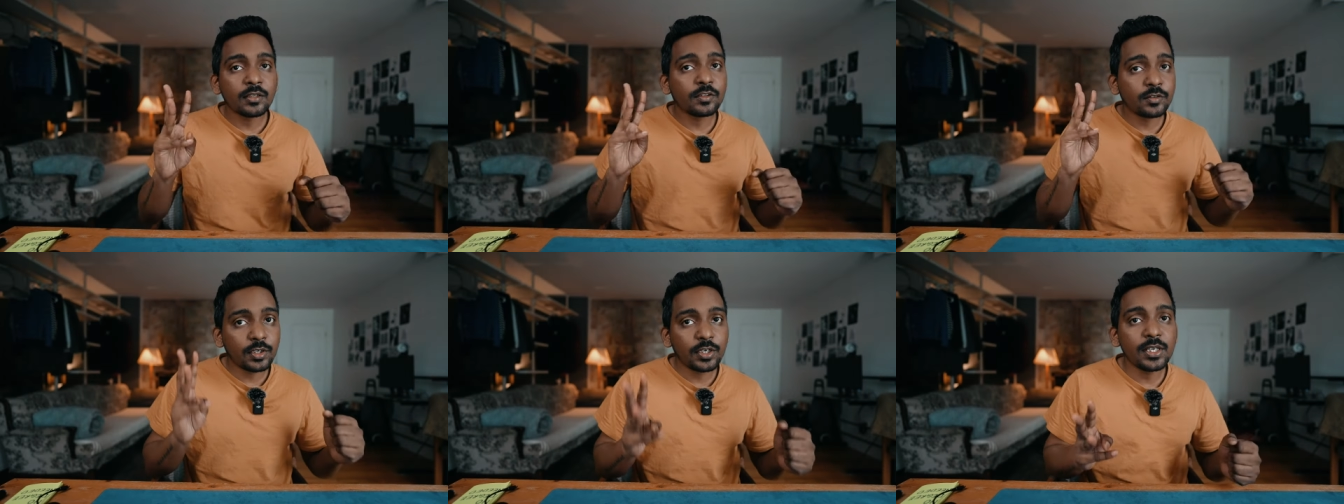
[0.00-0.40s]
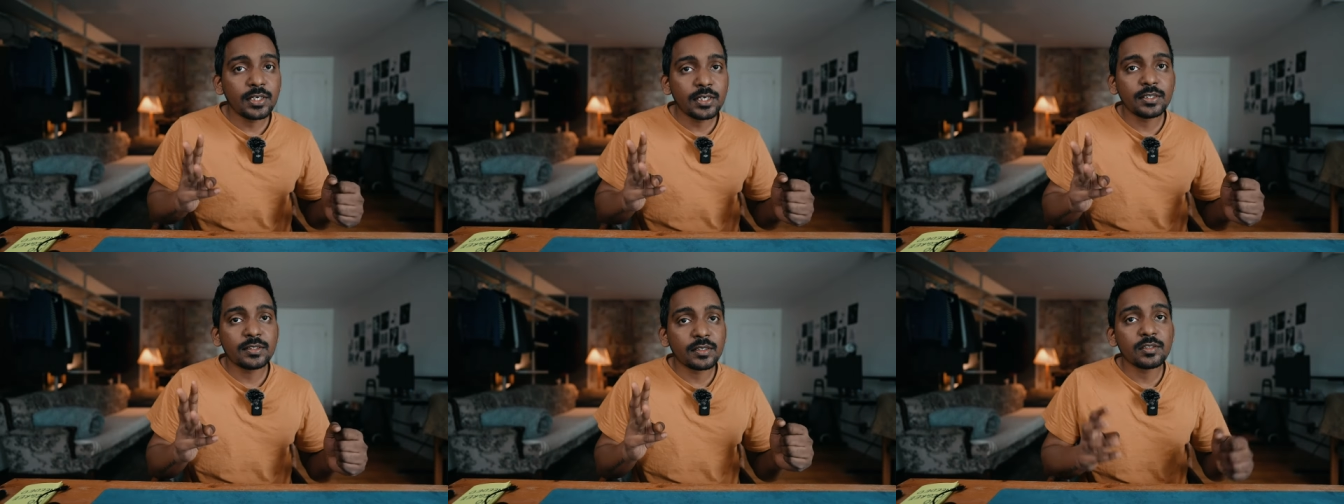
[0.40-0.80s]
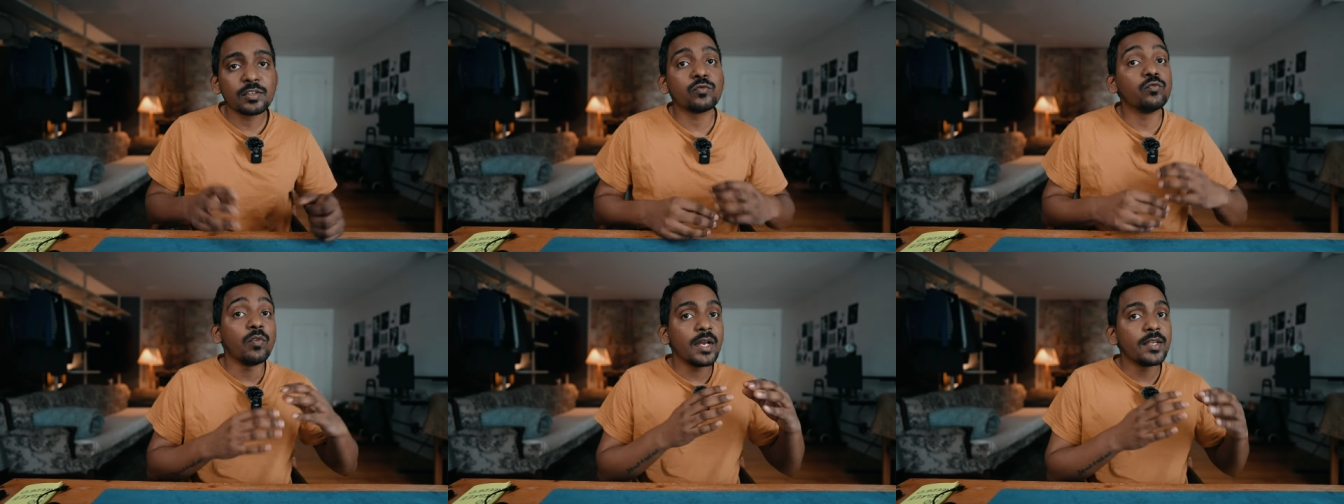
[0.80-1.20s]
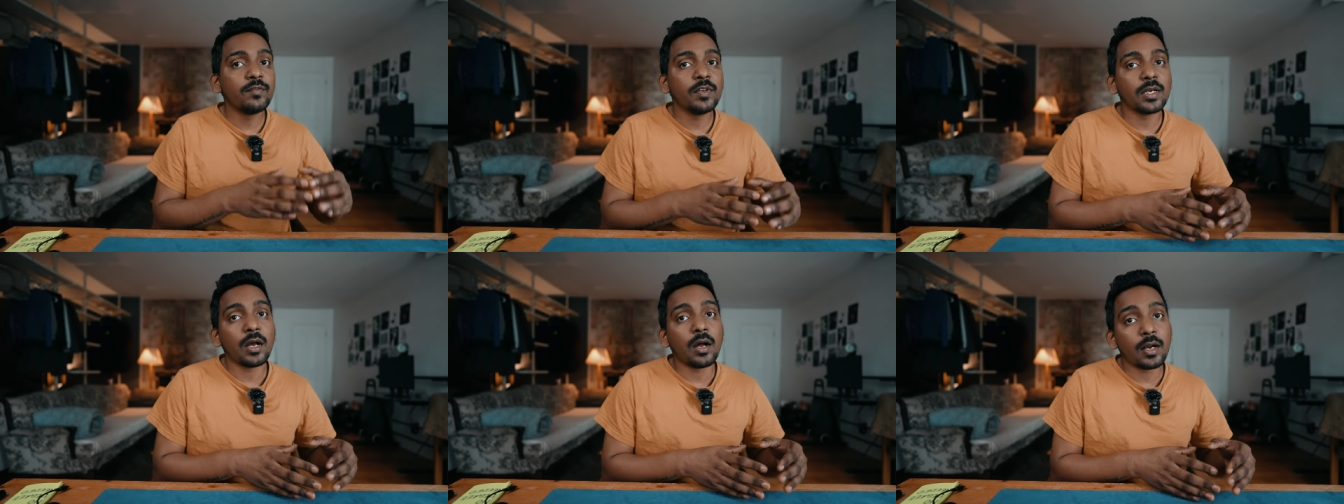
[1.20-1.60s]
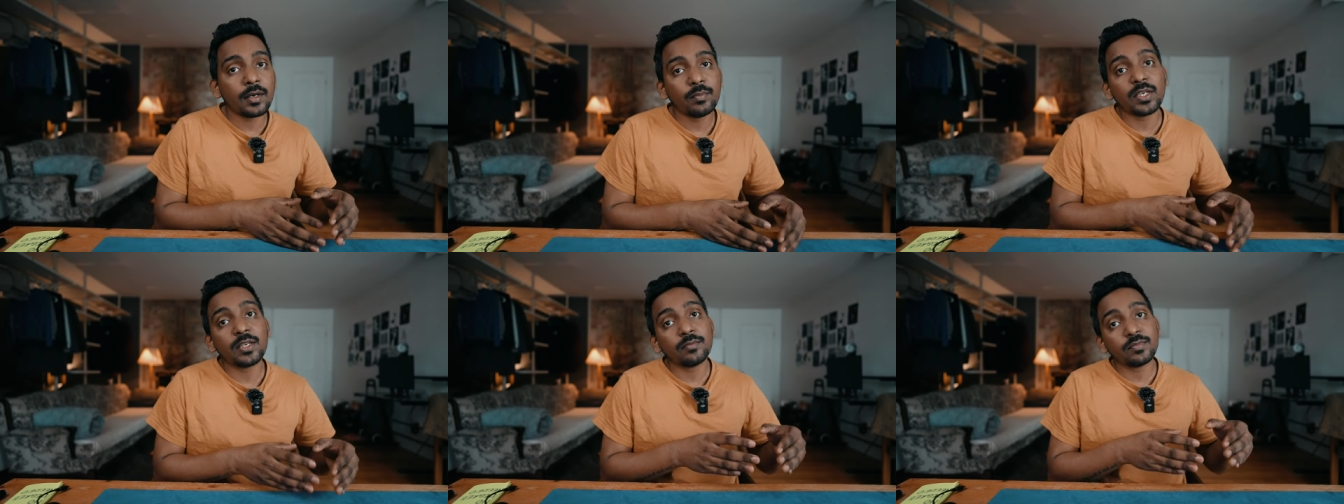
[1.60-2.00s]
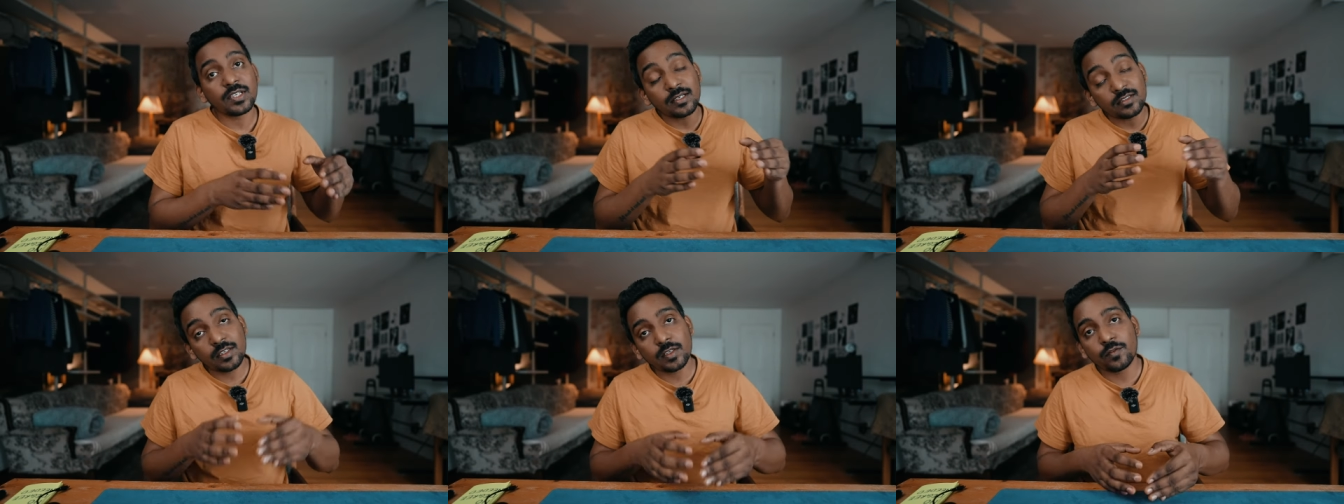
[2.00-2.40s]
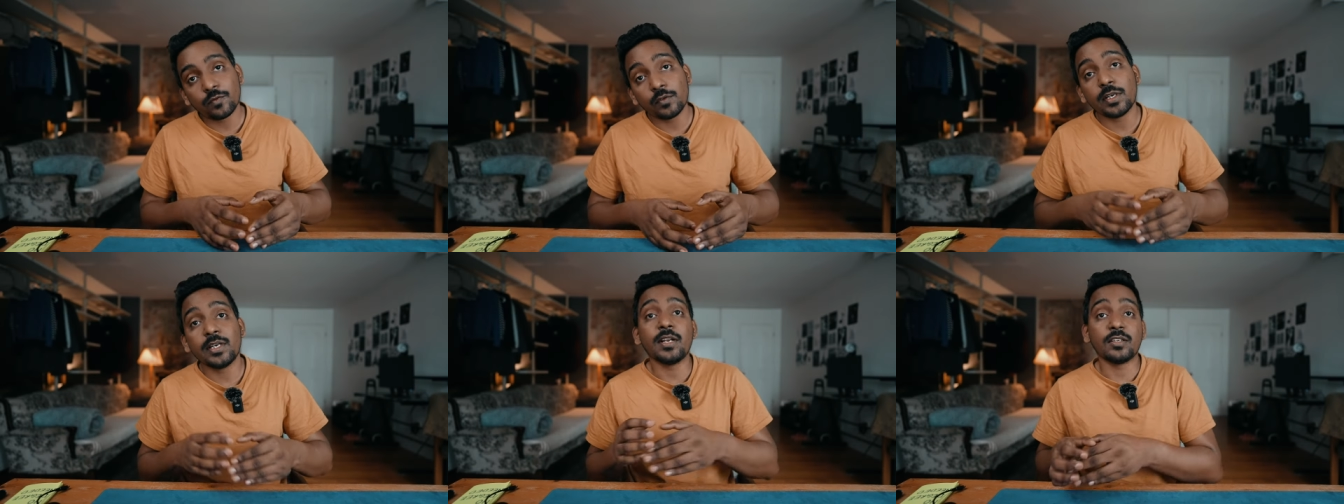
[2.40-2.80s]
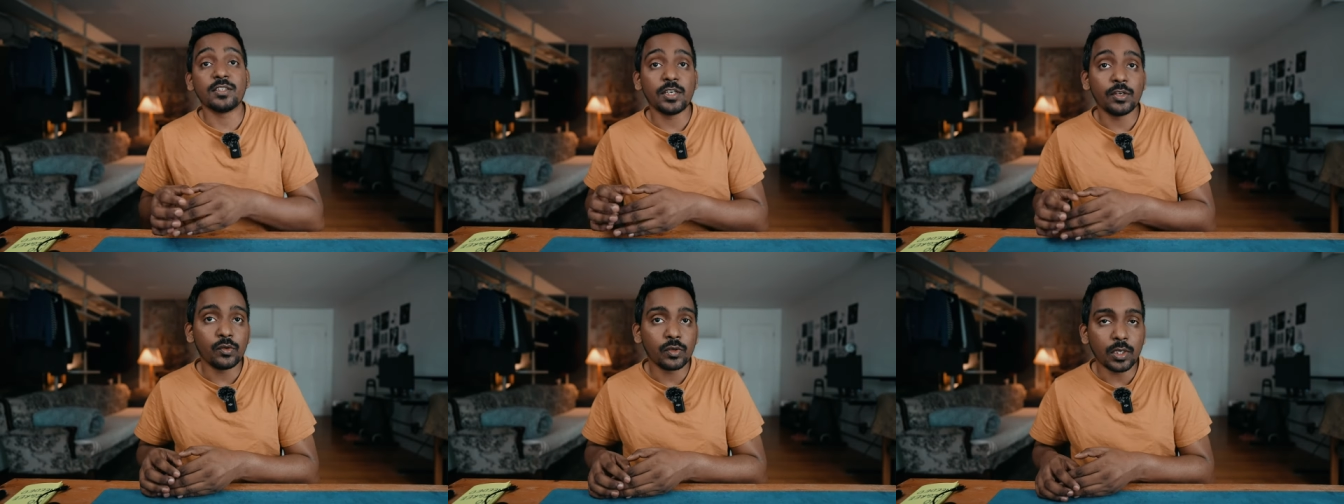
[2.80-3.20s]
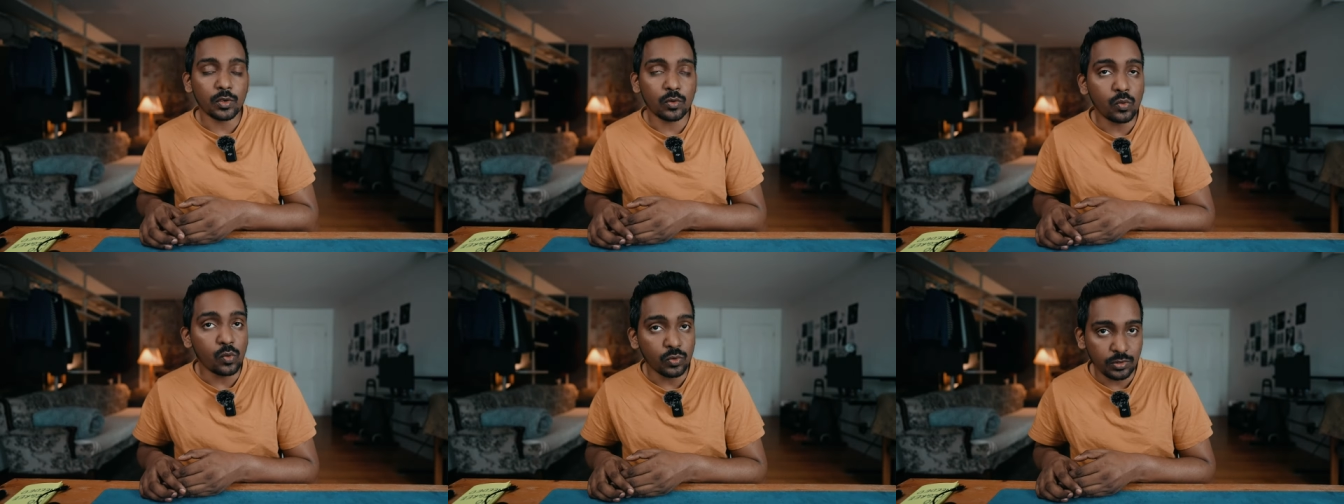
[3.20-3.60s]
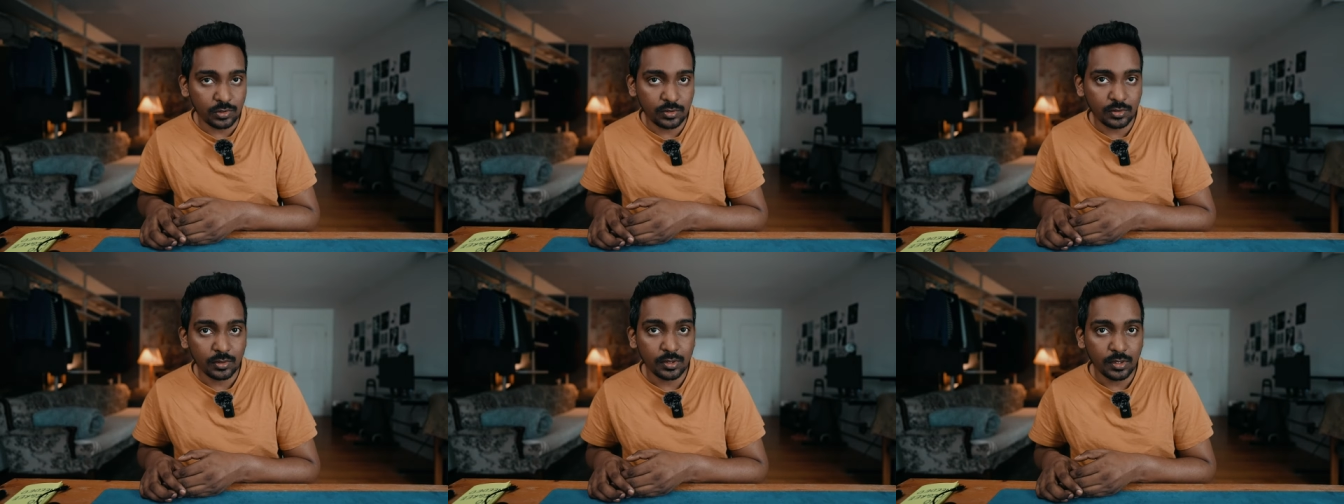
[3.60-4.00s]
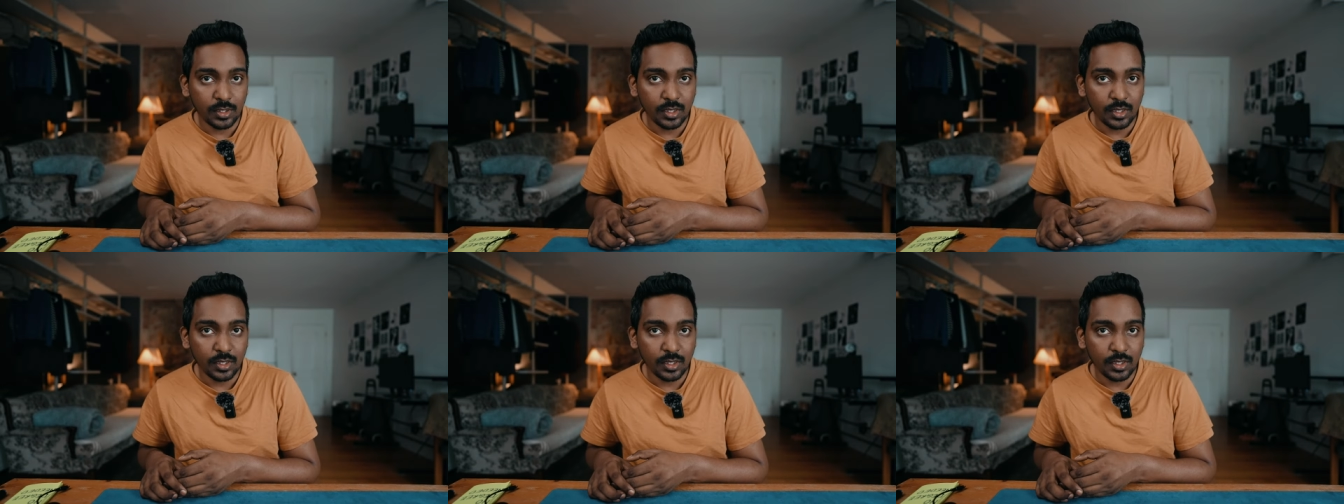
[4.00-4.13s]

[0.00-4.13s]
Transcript: are the three reasons why we can't become successful in achieving our goals.